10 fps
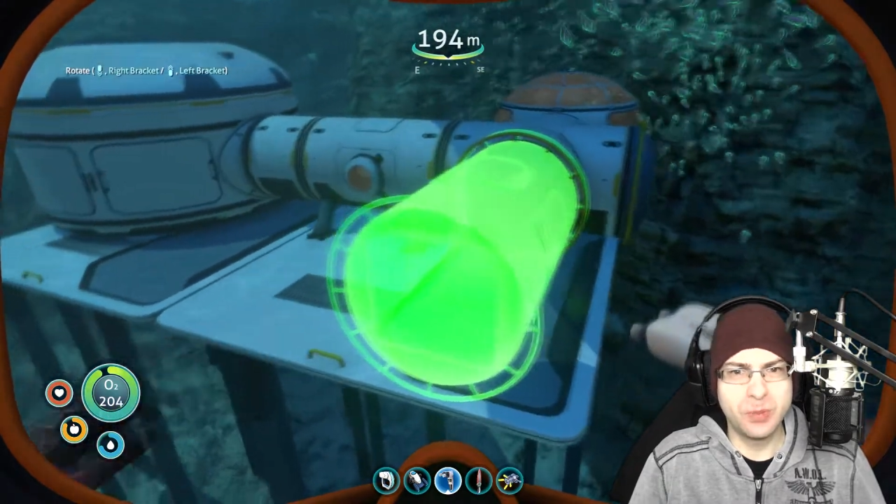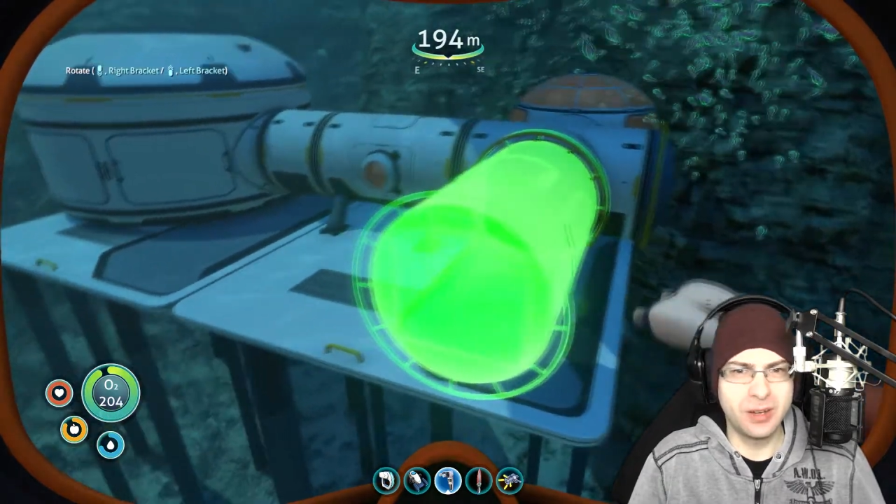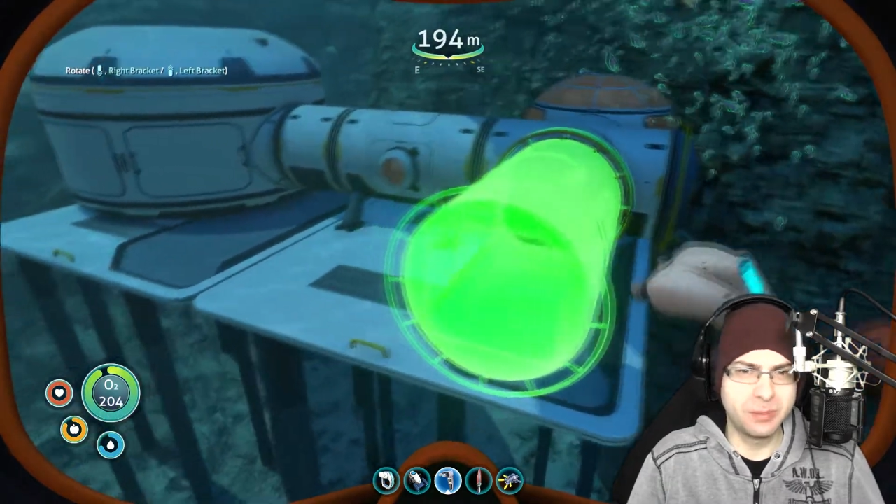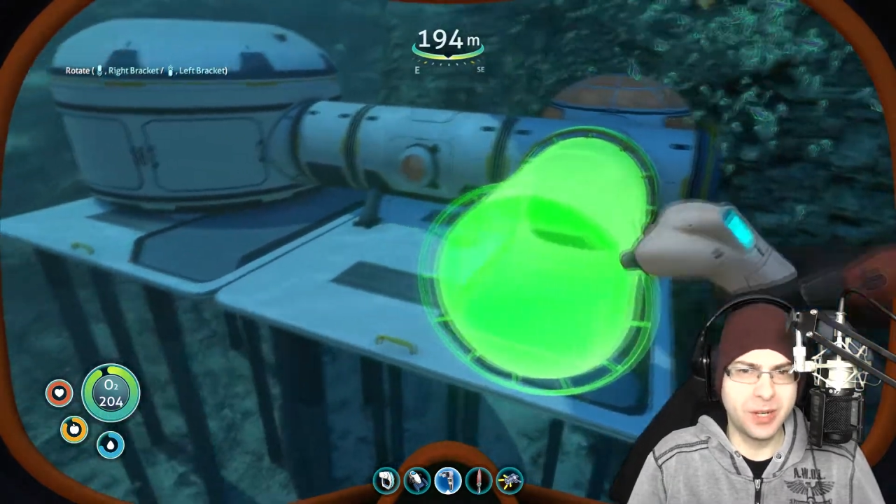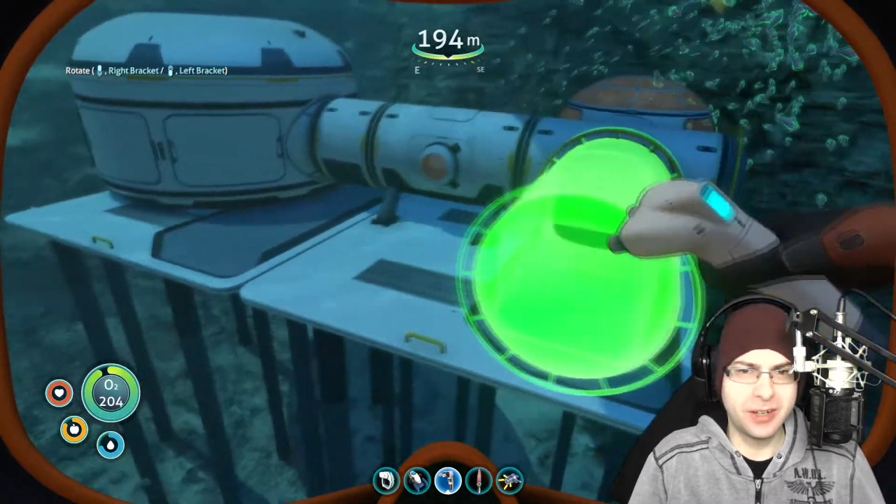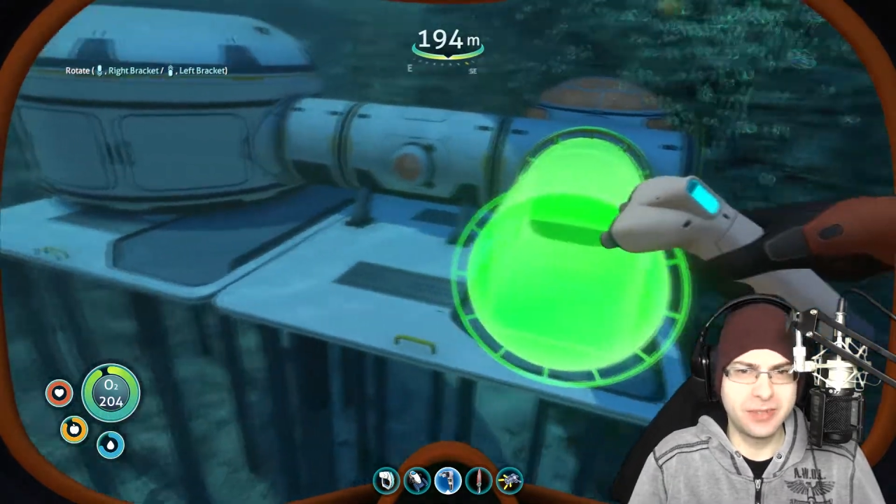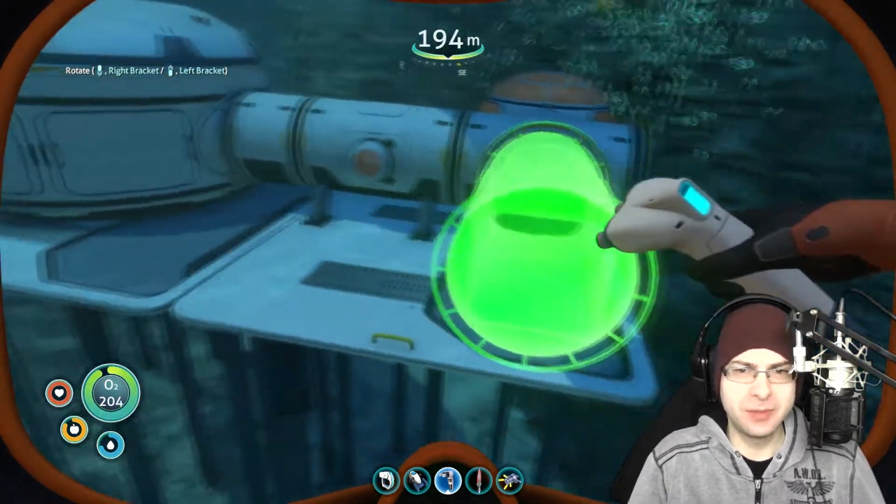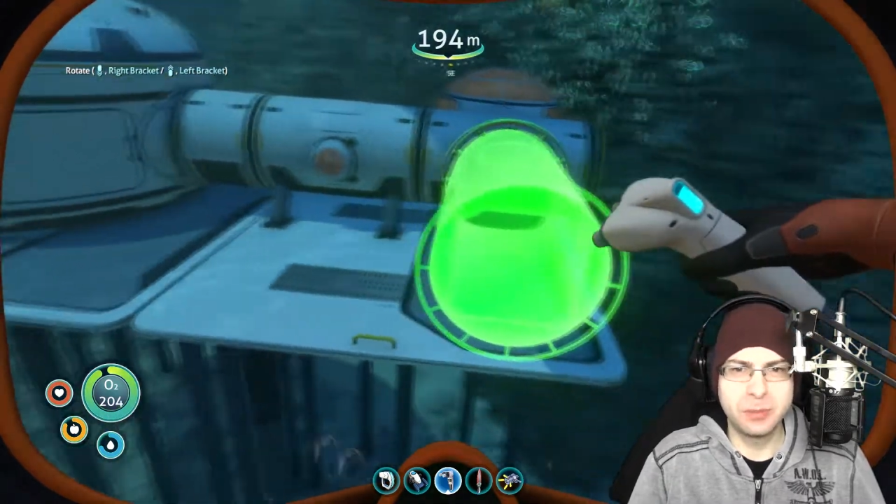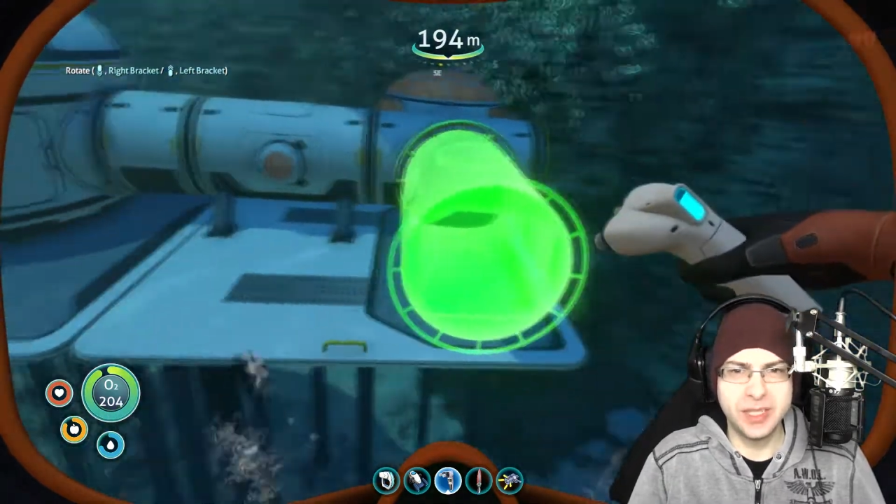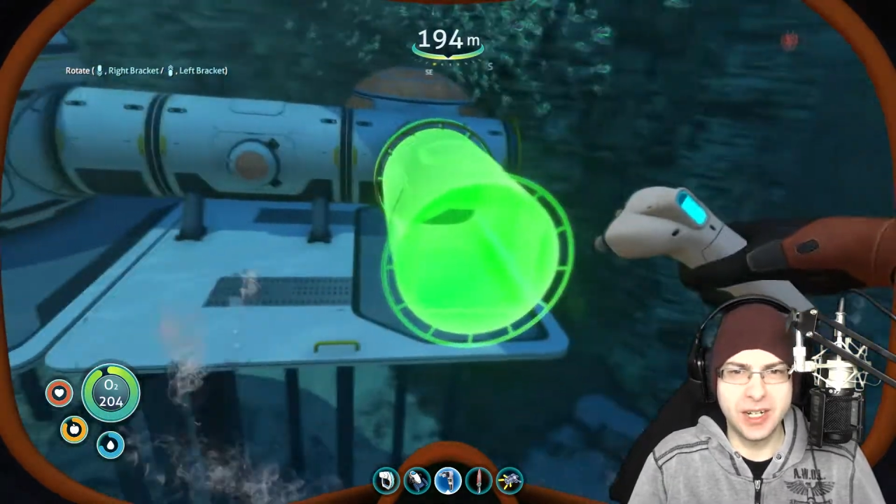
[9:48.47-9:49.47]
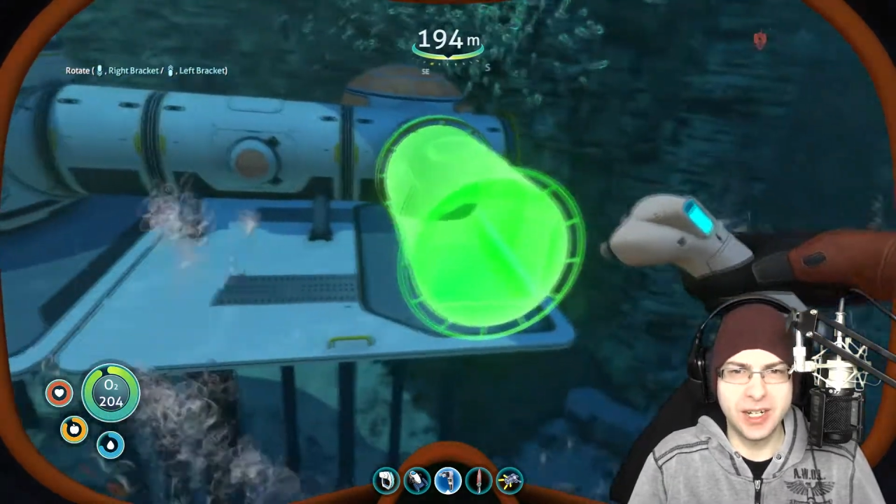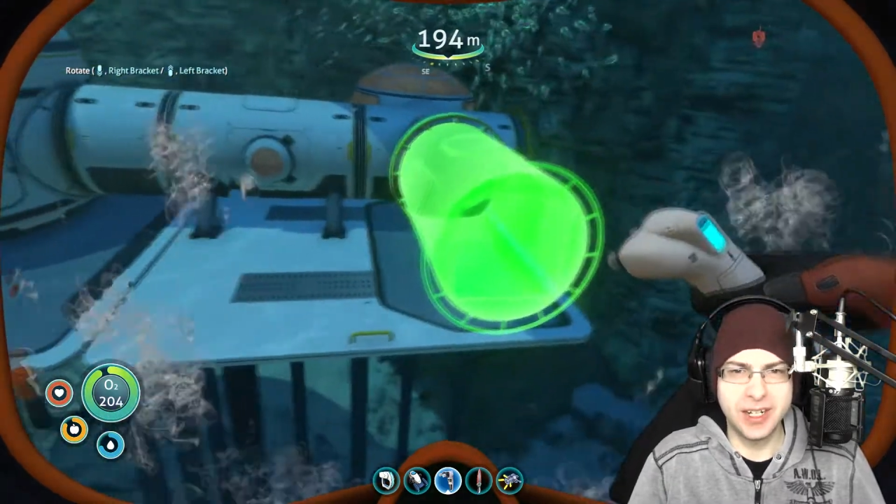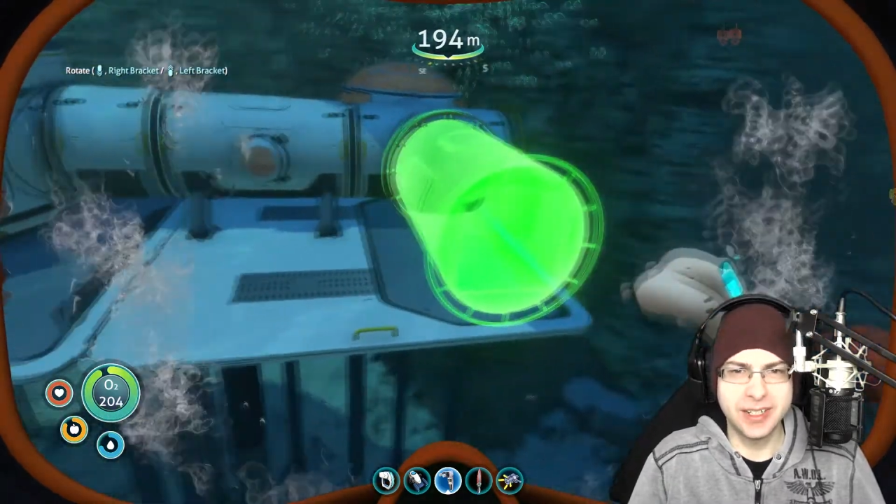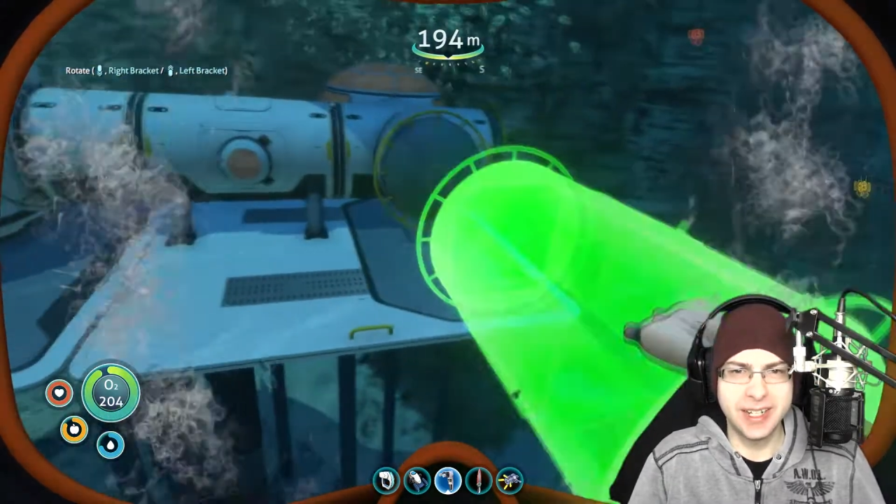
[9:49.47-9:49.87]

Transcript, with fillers: above and beyond